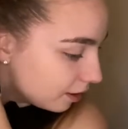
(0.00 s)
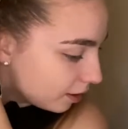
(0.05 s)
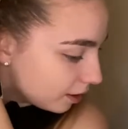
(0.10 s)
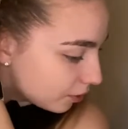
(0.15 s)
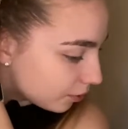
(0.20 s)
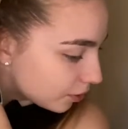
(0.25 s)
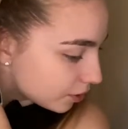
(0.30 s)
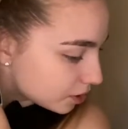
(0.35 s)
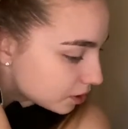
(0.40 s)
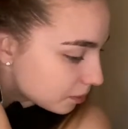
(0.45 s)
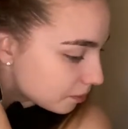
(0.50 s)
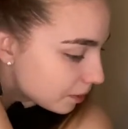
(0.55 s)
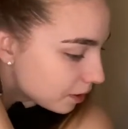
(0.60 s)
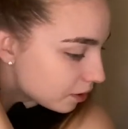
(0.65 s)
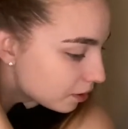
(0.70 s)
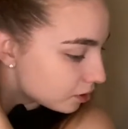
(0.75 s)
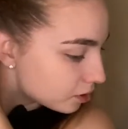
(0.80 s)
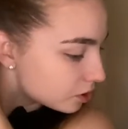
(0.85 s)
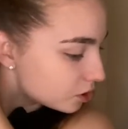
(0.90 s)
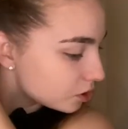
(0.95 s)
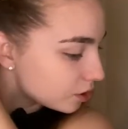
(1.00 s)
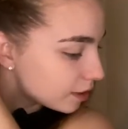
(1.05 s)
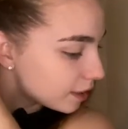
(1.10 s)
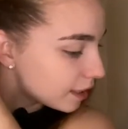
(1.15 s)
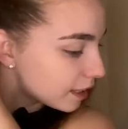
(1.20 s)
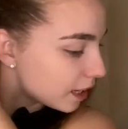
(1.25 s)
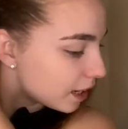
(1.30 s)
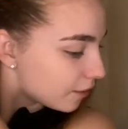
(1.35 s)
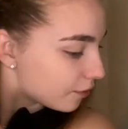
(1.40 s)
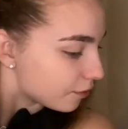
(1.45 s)
which can be a little tricky
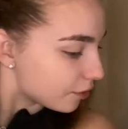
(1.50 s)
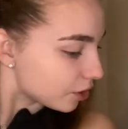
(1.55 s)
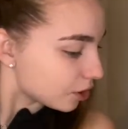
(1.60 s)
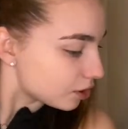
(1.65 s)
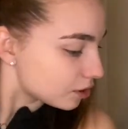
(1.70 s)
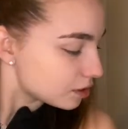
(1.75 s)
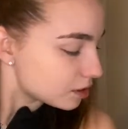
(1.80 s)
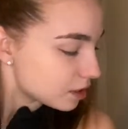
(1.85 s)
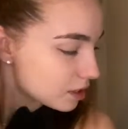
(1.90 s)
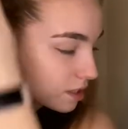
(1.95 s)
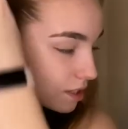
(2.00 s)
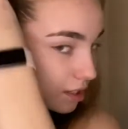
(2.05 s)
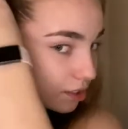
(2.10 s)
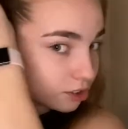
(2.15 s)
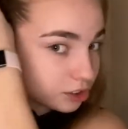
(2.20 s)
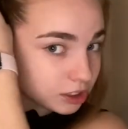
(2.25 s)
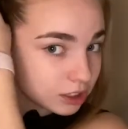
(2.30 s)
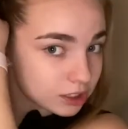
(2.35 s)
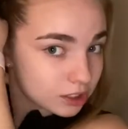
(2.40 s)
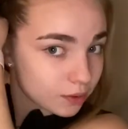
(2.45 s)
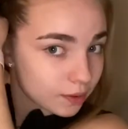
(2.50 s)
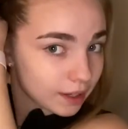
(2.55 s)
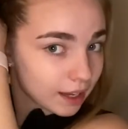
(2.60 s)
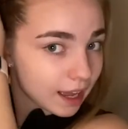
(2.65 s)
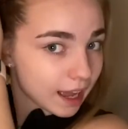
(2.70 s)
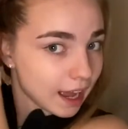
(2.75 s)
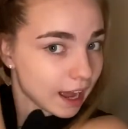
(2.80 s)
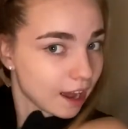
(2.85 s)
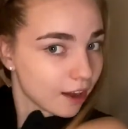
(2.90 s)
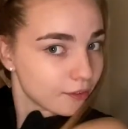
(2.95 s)
at first, still just doing a
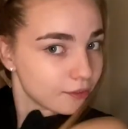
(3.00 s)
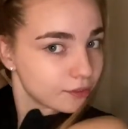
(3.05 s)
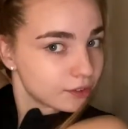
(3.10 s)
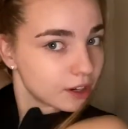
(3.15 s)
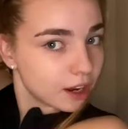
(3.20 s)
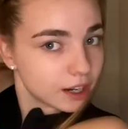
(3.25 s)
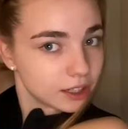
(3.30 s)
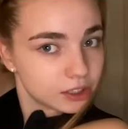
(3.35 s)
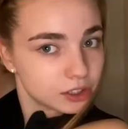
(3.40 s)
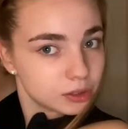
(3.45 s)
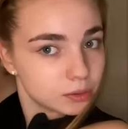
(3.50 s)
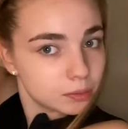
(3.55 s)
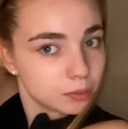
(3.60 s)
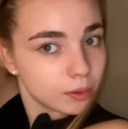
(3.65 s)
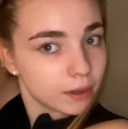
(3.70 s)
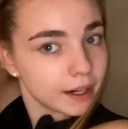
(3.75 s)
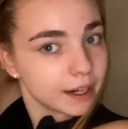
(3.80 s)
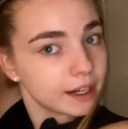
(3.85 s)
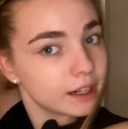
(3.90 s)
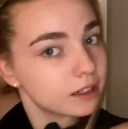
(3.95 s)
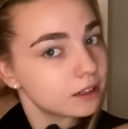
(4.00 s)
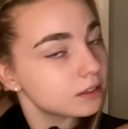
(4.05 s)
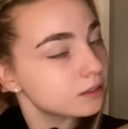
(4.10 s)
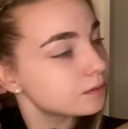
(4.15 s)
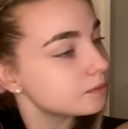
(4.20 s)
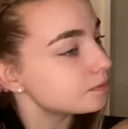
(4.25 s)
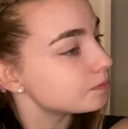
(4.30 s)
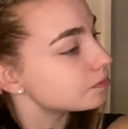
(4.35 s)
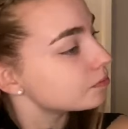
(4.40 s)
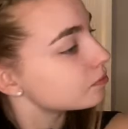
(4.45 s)
half Dutch braid.
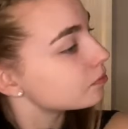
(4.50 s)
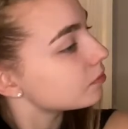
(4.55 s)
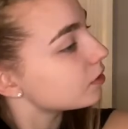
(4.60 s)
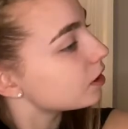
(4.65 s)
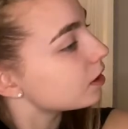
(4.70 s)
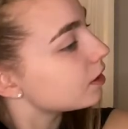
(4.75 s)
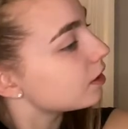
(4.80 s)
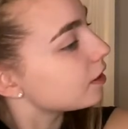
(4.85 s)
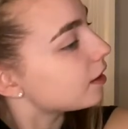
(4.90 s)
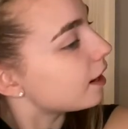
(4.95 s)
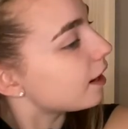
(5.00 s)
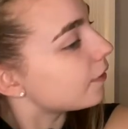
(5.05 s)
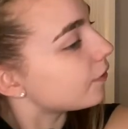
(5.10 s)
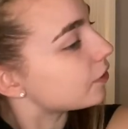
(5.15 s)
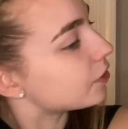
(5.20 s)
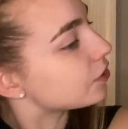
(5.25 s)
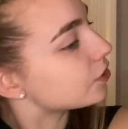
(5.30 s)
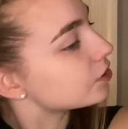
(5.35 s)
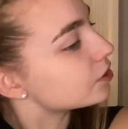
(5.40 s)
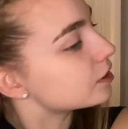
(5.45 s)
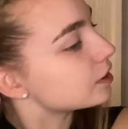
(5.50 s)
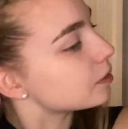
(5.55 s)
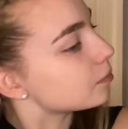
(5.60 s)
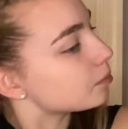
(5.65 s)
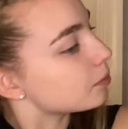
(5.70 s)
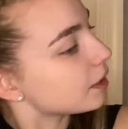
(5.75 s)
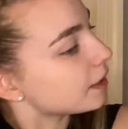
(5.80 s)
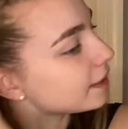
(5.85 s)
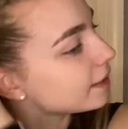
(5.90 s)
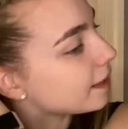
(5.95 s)
And then you're just gonna
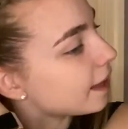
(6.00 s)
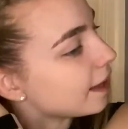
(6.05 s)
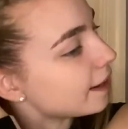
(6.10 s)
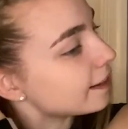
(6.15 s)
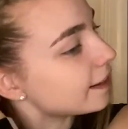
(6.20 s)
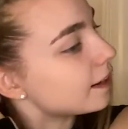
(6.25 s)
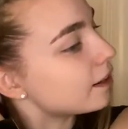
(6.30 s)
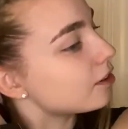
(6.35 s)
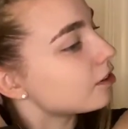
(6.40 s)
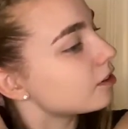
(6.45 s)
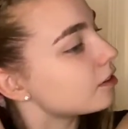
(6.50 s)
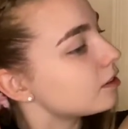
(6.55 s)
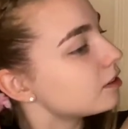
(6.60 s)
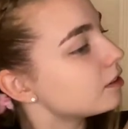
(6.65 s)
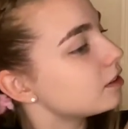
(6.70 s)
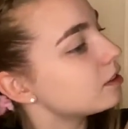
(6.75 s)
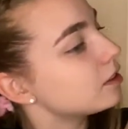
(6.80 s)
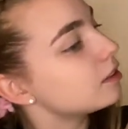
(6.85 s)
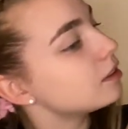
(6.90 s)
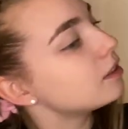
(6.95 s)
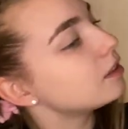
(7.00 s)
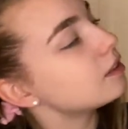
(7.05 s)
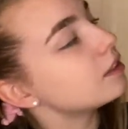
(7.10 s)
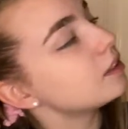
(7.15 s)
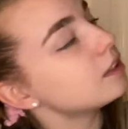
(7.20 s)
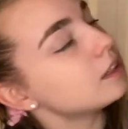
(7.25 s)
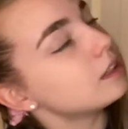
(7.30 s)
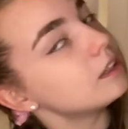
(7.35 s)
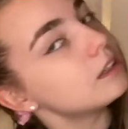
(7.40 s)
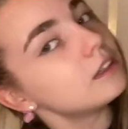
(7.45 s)
braid that out
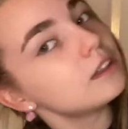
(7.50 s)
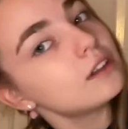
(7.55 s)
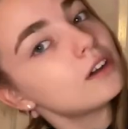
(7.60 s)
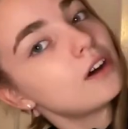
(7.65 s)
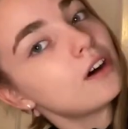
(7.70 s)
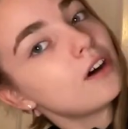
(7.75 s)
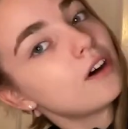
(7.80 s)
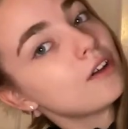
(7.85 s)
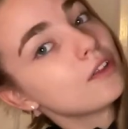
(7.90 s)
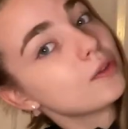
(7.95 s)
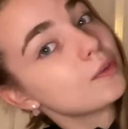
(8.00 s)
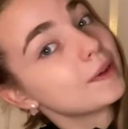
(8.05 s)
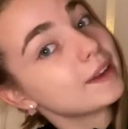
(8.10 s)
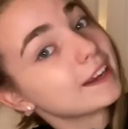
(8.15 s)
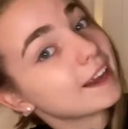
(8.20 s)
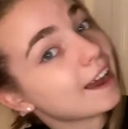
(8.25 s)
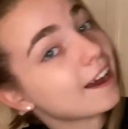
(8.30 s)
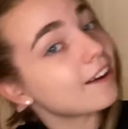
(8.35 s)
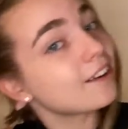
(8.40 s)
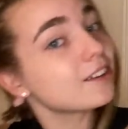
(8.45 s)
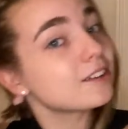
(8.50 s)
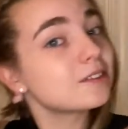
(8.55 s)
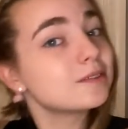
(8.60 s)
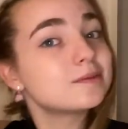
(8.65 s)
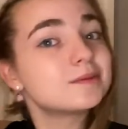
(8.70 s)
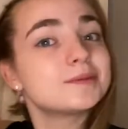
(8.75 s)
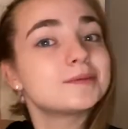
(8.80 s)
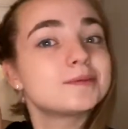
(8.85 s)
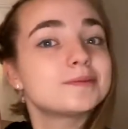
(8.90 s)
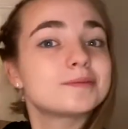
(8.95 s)
all the way down,
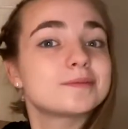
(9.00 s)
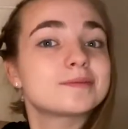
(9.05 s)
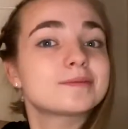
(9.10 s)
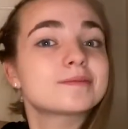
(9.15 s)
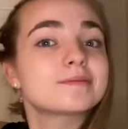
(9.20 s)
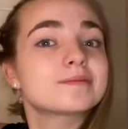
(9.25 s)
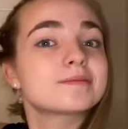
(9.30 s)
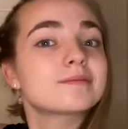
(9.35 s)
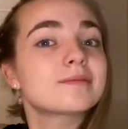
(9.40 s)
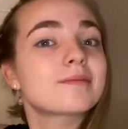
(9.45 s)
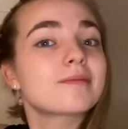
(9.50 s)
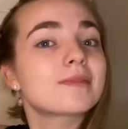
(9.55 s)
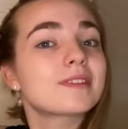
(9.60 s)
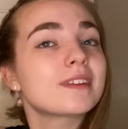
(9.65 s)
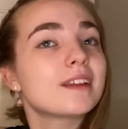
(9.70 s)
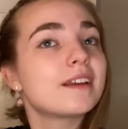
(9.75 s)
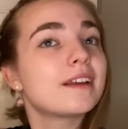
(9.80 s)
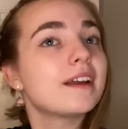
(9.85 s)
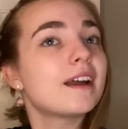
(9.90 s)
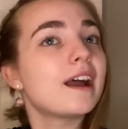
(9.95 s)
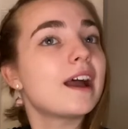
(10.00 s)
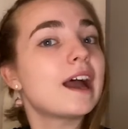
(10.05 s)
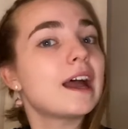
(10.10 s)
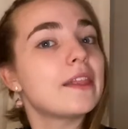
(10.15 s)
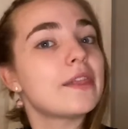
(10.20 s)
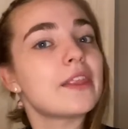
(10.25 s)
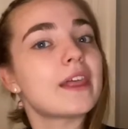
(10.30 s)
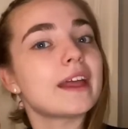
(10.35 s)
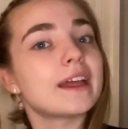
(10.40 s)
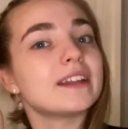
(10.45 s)
and
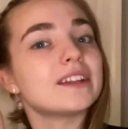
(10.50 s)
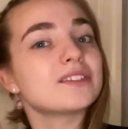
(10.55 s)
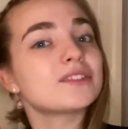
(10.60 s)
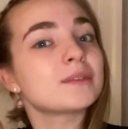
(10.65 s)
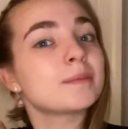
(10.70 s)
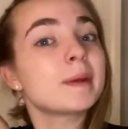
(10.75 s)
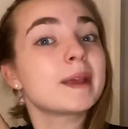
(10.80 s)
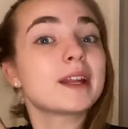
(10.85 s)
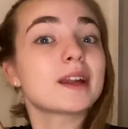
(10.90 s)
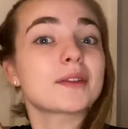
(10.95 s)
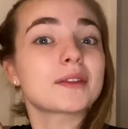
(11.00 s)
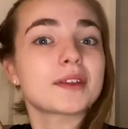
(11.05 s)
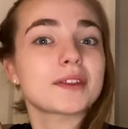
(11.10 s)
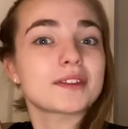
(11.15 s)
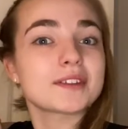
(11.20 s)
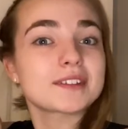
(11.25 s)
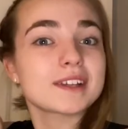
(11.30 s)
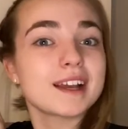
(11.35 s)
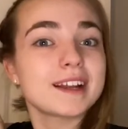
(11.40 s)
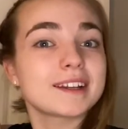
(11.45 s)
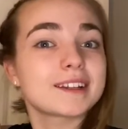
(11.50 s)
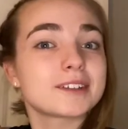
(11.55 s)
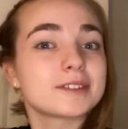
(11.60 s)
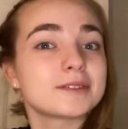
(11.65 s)
then repeat on the other side.